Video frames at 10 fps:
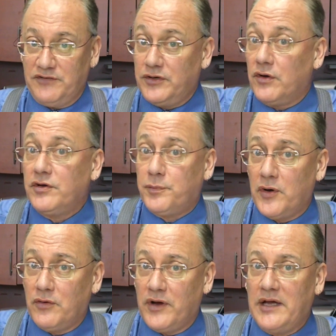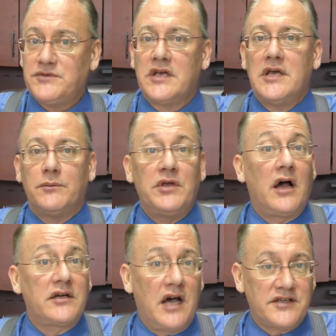If you go to your programs,
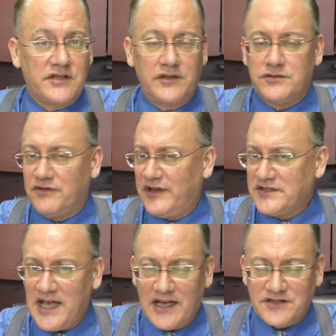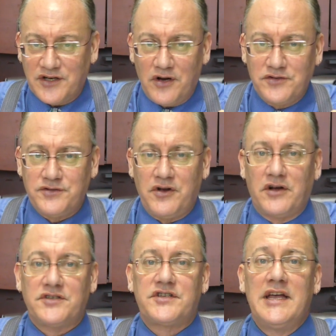Mia Gosling, who's a fantastic cartoon artist,